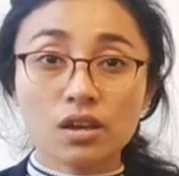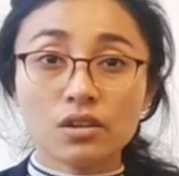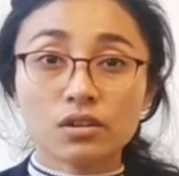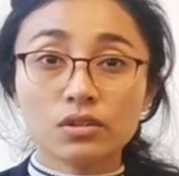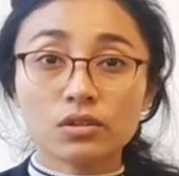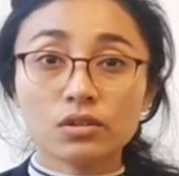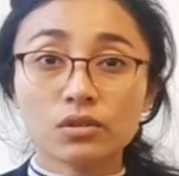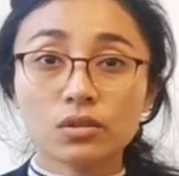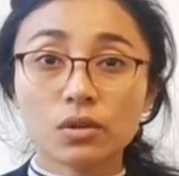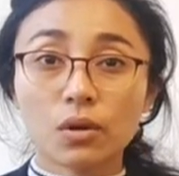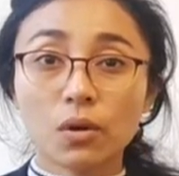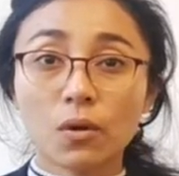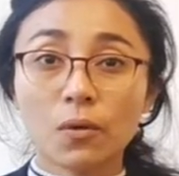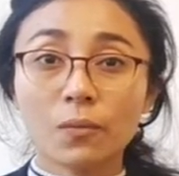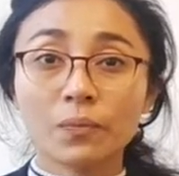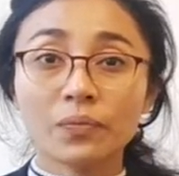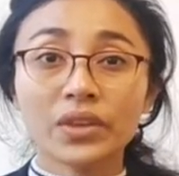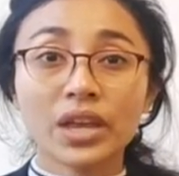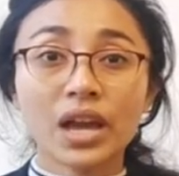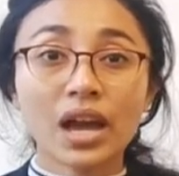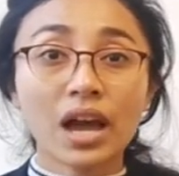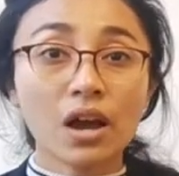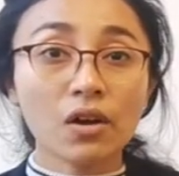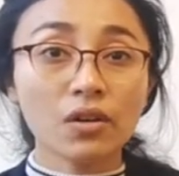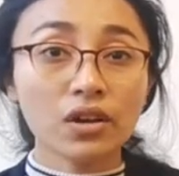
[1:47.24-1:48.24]
So,
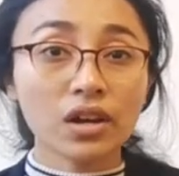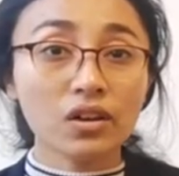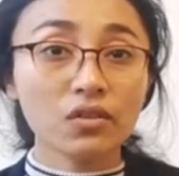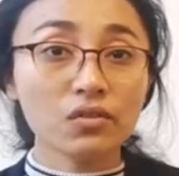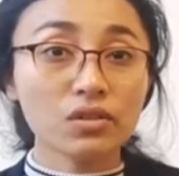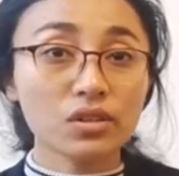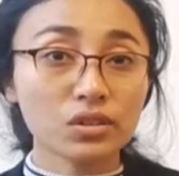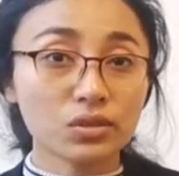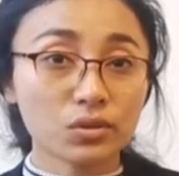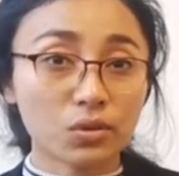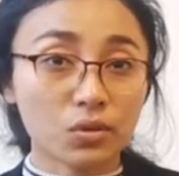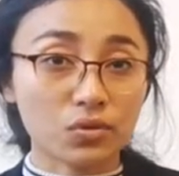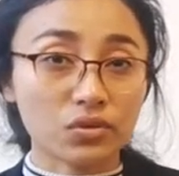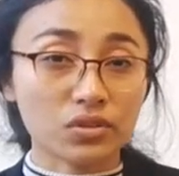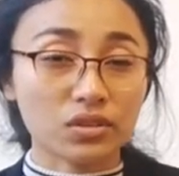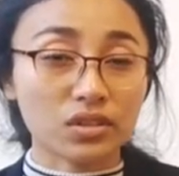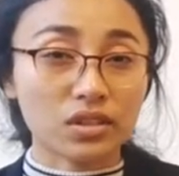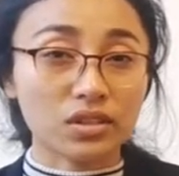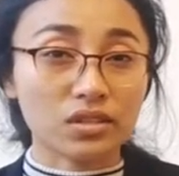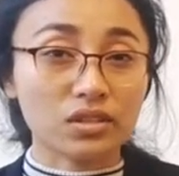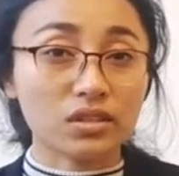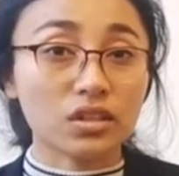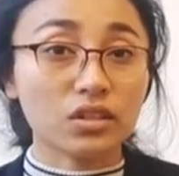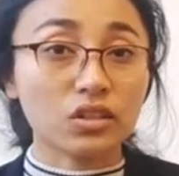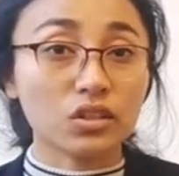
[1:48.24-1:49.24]
how can
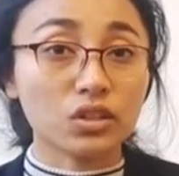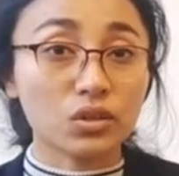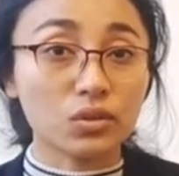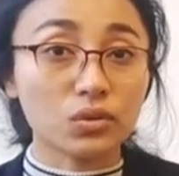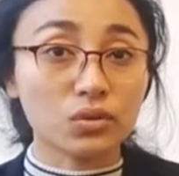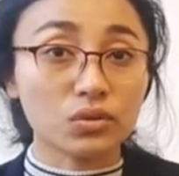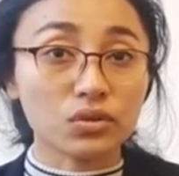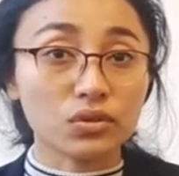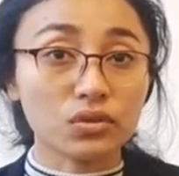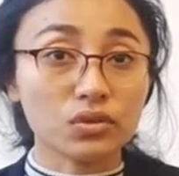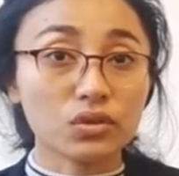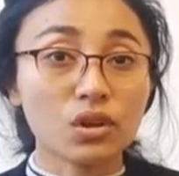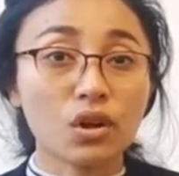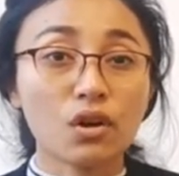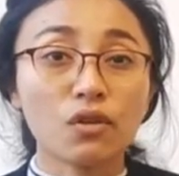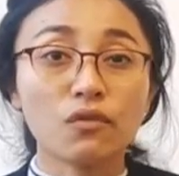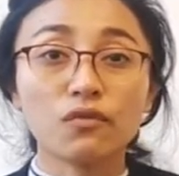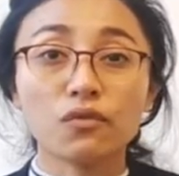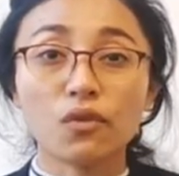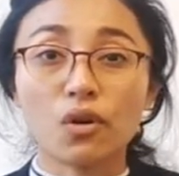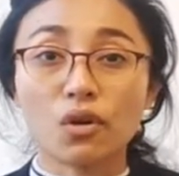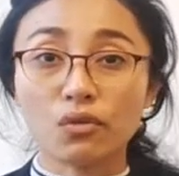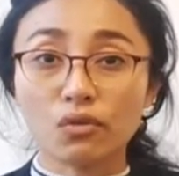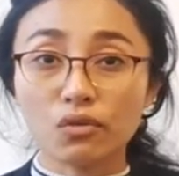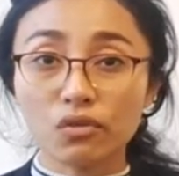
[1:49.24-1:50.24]
resources used
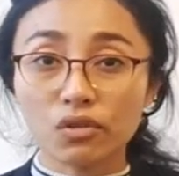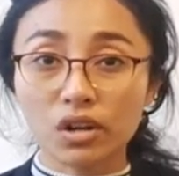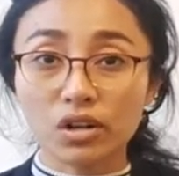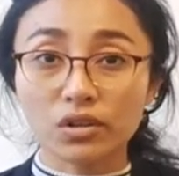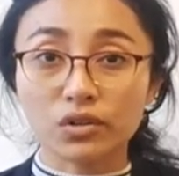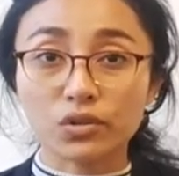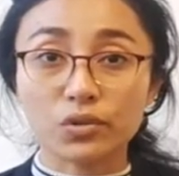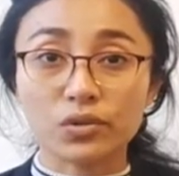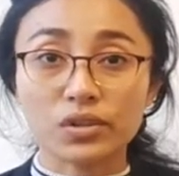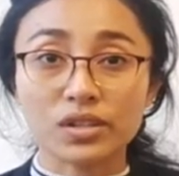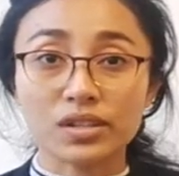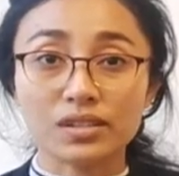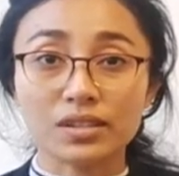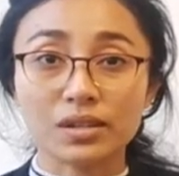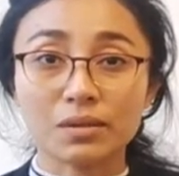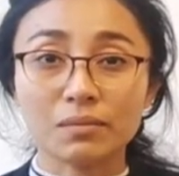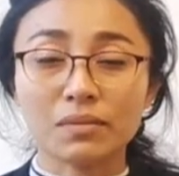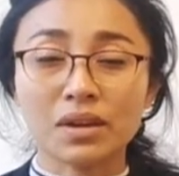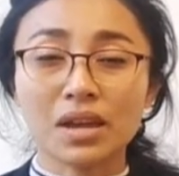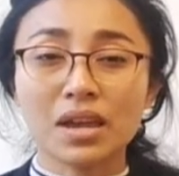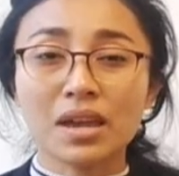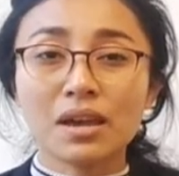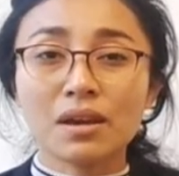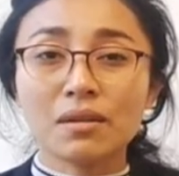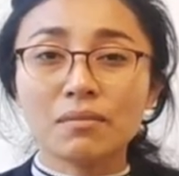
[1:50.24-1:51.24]
for rural tourism
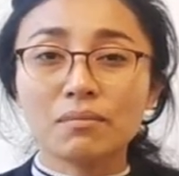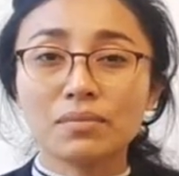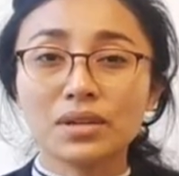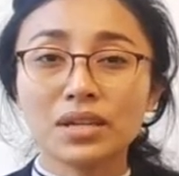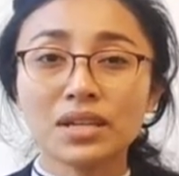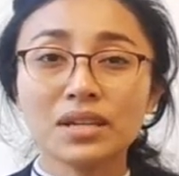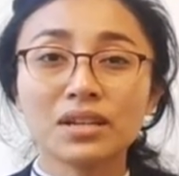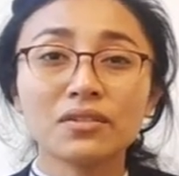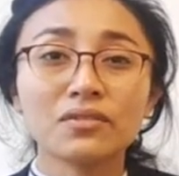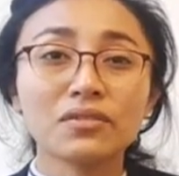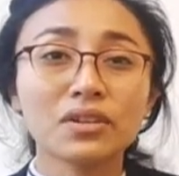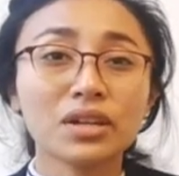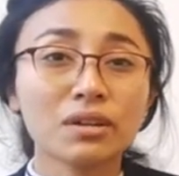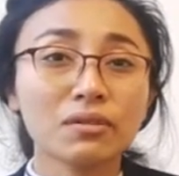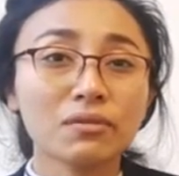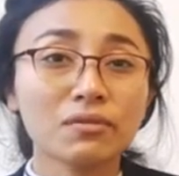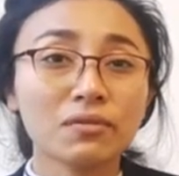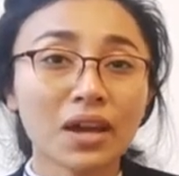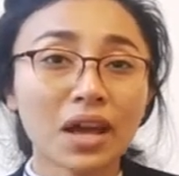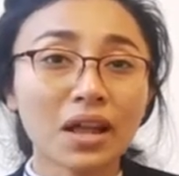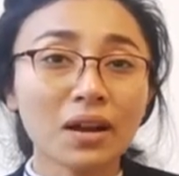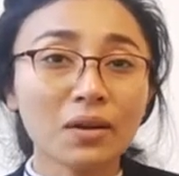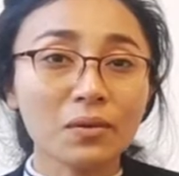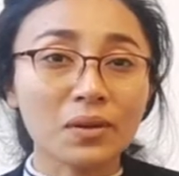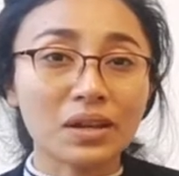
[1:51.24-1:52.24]
be
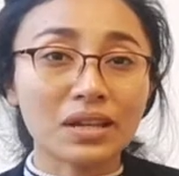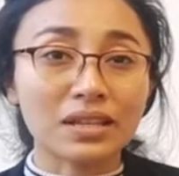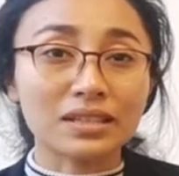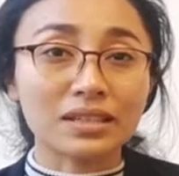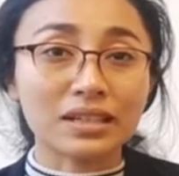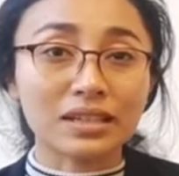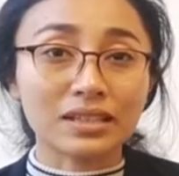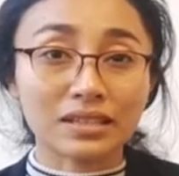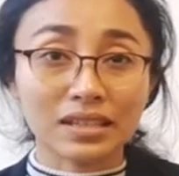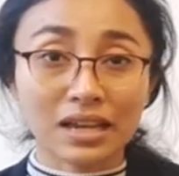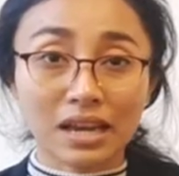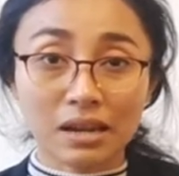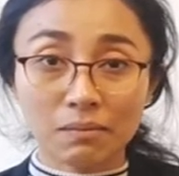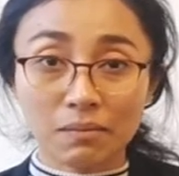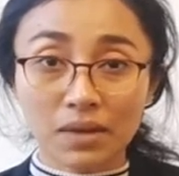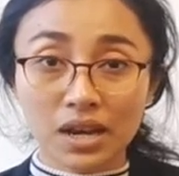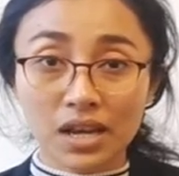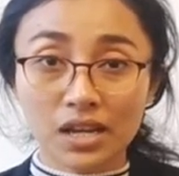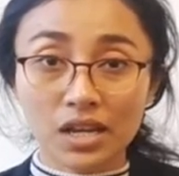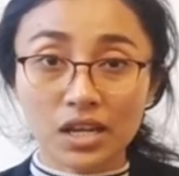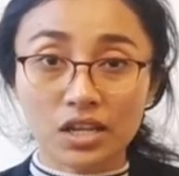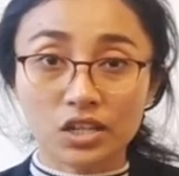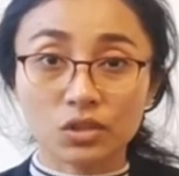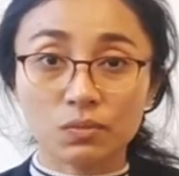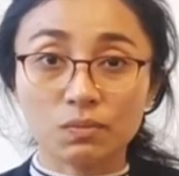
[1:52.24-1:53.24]
re-evaluated and
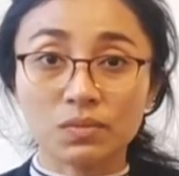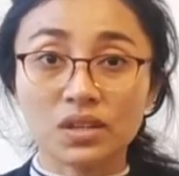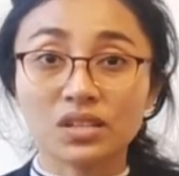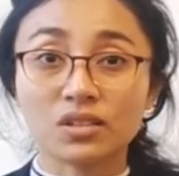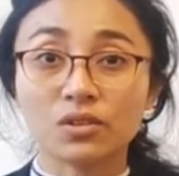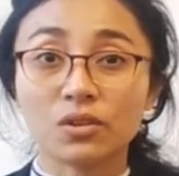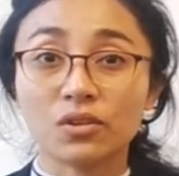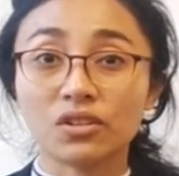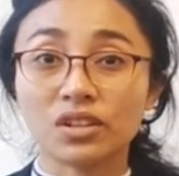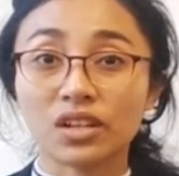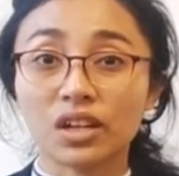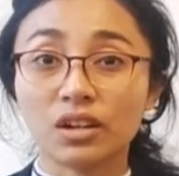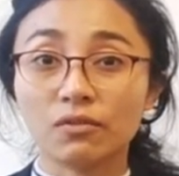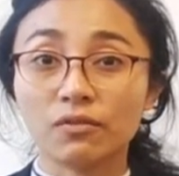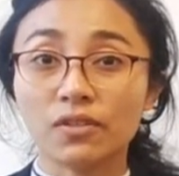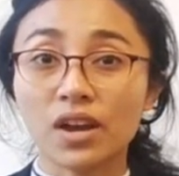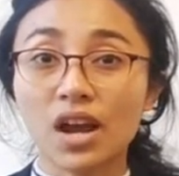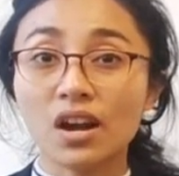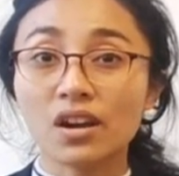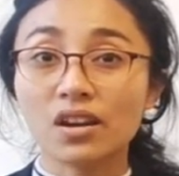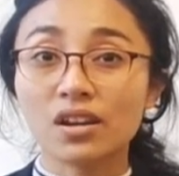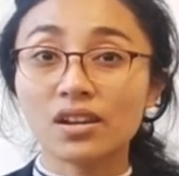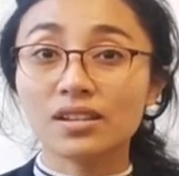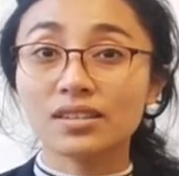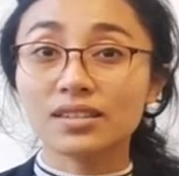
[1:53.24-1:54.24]
managed based on their
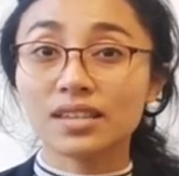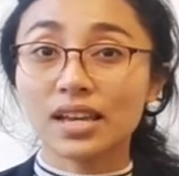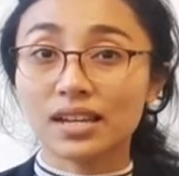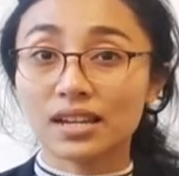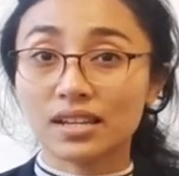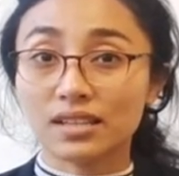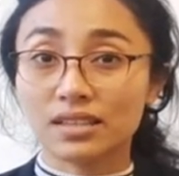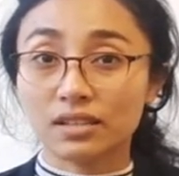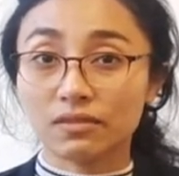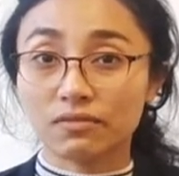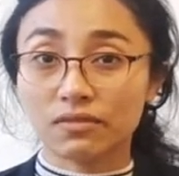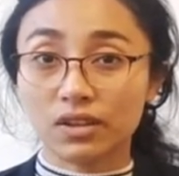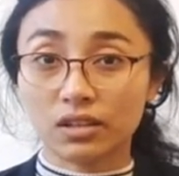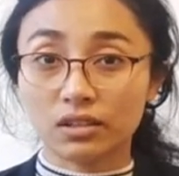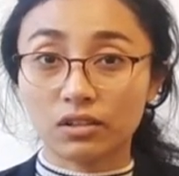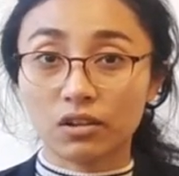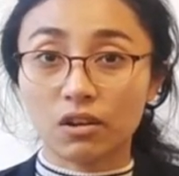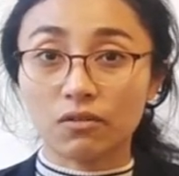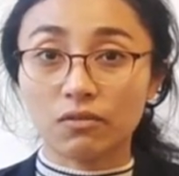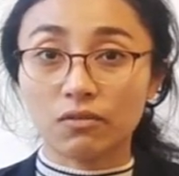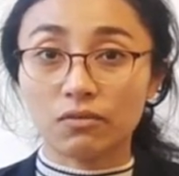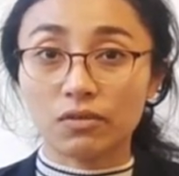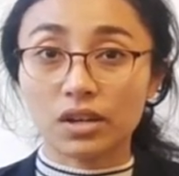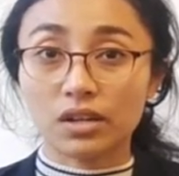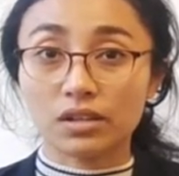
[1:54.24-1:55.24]
various identified
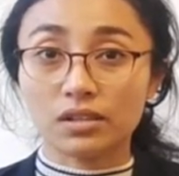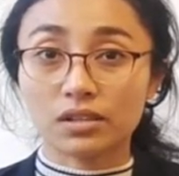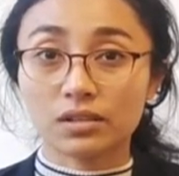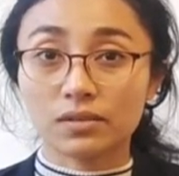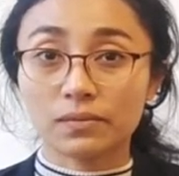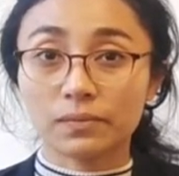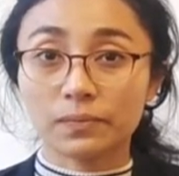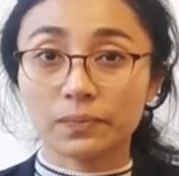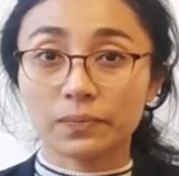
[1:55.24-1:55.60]
conflicts?